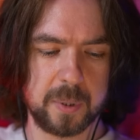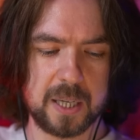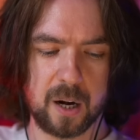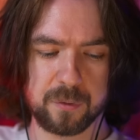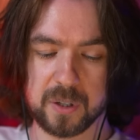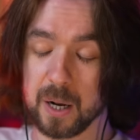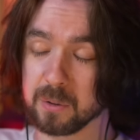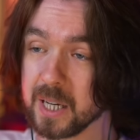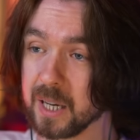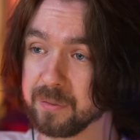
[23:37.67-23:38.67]
be careful. And I
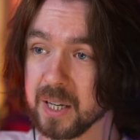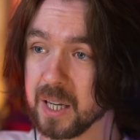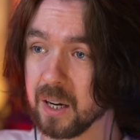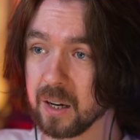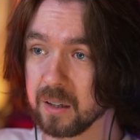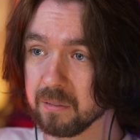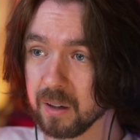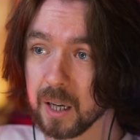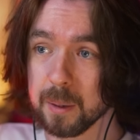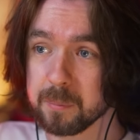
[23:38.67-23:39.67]
was like, if I get it,
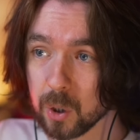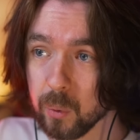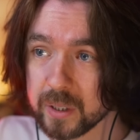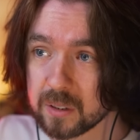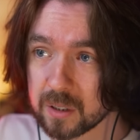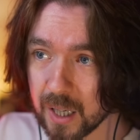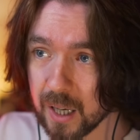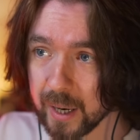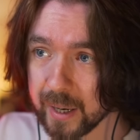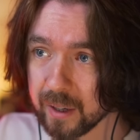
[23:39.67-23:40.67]
I'm going to
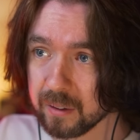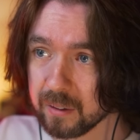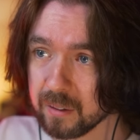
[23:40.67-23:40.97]
die.